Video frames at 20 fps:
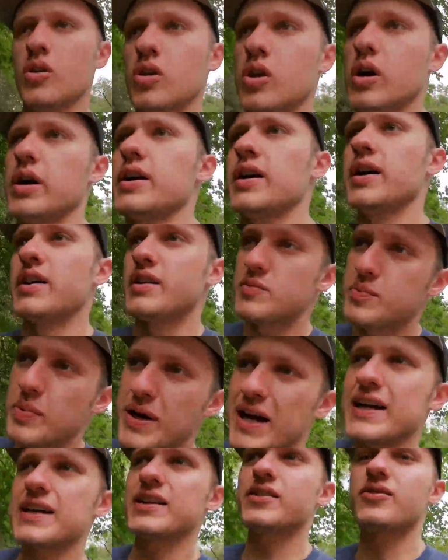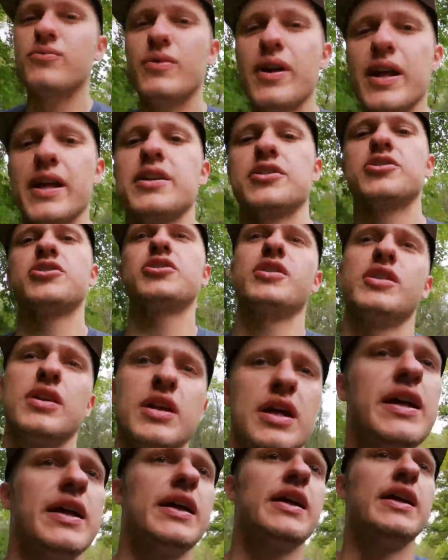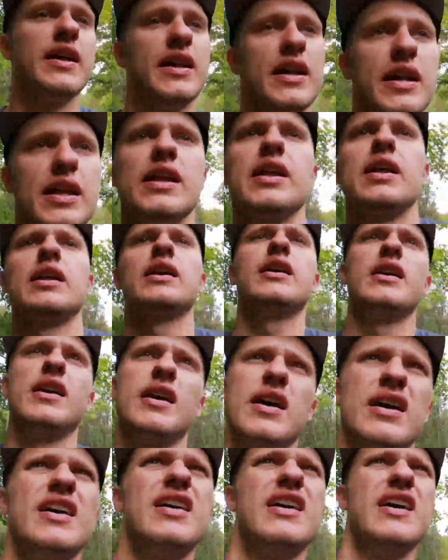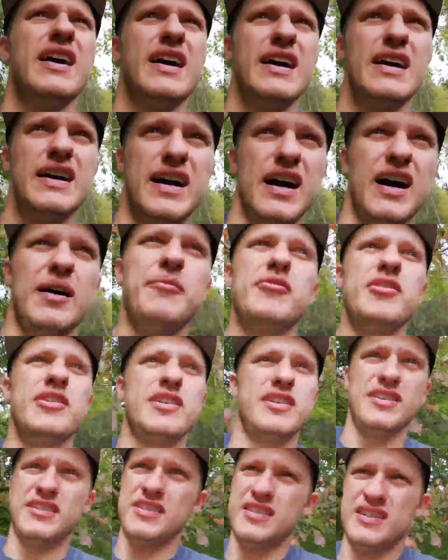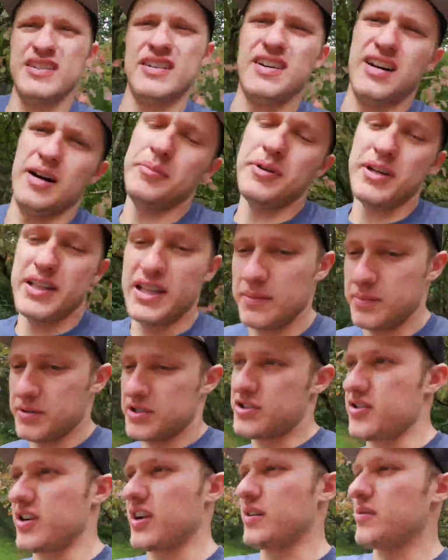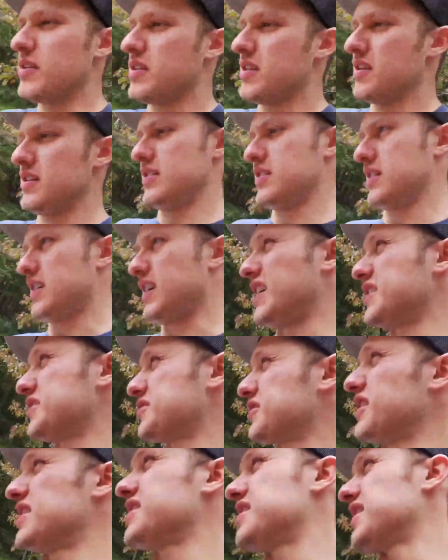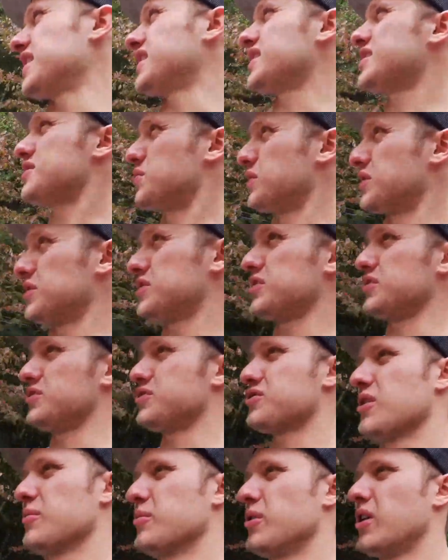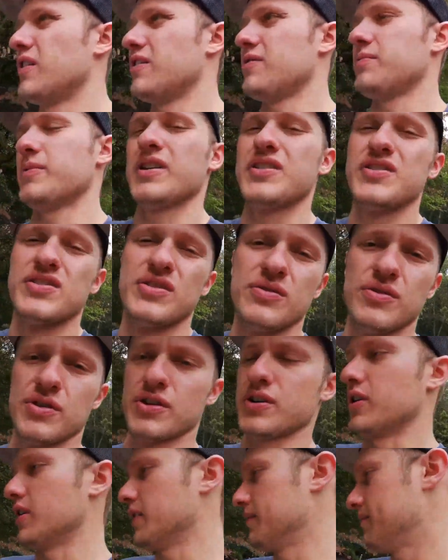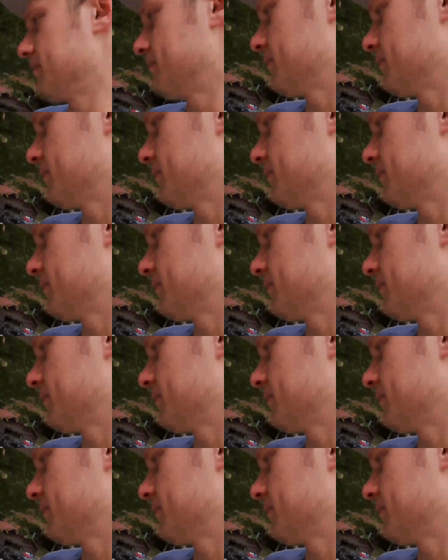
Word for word: Alright guys, back at the ranch, and I'm gonna I'm gonna keep it straight with you. I tried to take this windshield trim off my silver car,